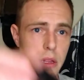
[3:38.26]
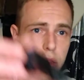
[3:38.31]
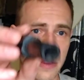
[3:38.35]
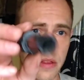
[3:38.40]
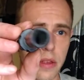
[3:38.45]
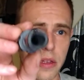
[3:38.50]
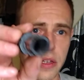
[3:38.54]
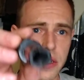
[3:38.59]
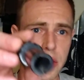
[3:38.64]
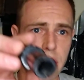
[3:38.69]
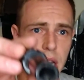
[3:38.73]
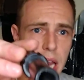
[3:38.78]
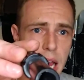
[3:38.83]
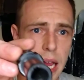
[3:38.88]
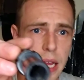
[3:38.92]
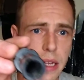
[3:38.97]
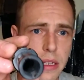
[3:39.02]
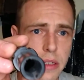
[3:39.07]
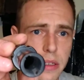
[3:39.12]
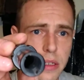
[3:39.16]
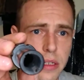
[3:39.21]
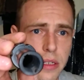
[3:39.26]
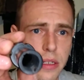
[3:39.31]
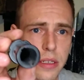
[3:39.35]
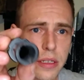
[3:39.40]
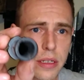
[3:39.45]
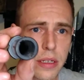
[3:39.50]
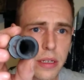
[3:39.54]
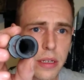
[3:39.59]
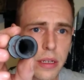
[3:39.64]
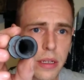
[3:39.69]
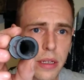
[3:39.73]
the slats
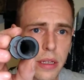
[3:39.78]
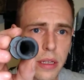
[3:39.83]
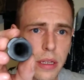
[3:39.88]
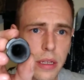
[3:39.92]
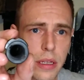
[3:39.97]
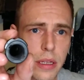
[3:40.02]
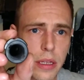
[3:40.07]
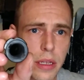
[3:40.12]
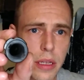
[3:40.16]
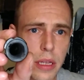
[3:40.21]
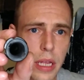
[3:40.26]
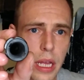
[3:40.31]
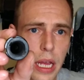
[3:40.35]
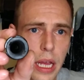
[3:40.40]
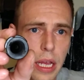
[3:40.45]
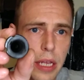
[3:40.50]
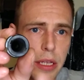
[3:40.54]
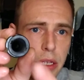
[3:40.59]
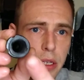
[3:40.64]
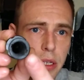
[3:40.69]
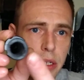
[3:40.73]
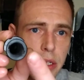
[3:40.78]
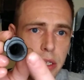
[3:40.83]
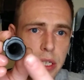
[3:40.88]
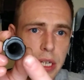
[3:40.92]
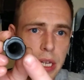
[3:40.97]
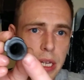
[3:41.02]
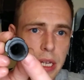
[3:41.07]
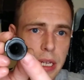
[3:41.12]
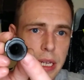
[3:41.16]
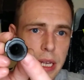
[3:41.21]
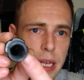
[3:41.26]
you can
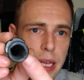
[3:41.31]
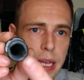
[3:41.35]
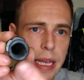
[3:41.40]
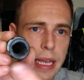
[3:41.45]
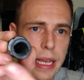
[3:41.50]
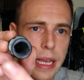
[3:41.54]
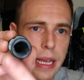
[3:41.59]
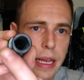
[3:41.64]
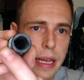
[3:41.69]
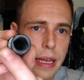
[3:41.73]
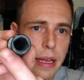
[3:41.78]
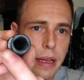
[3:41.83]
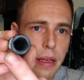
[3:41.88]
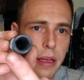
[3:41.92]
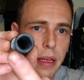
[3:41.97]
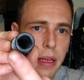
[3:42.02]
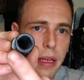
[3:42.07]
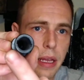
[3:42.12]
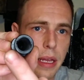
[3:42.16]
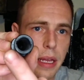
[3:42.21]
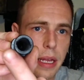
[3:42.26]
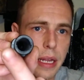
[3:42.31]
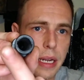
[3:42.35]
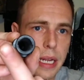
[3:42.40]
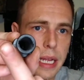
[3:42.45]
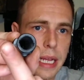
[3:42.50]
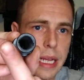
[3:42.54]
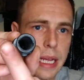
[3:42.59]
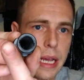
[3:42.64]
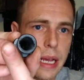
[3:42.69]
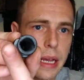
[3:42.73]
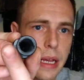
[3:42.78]
see here and
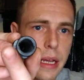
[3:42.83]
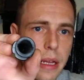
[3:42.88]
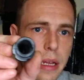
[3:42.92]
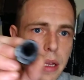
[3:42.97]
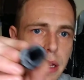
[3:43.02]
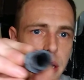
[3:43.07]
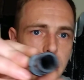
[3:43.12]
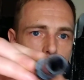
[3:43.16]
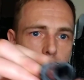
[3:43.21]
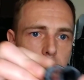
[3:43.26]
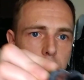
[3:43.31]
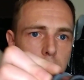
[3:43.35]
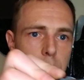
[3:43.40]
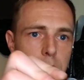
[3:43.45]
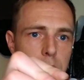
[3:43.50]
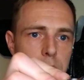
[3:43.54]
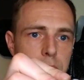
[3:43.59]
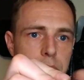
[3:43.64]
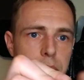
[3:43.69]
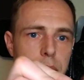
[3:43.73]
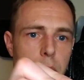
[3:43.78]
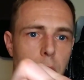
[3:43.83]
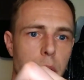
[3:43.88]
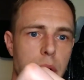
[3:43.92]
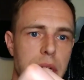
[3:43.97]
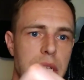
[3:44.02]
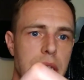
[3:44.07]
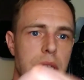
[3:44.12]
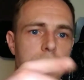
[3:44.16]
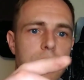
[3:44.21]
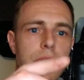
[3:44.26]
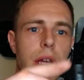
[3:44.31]
here on
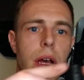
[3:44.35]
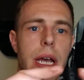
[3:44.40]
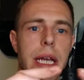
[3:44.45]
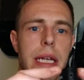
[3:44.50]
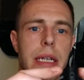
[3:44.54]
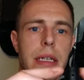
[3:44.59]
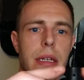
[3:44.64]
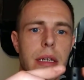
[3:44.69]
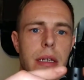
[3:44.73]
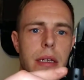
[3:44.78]
either side,